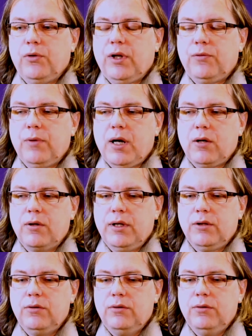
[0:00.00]
as we are
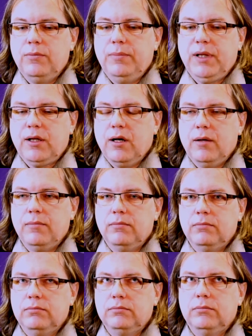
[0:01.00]
going to become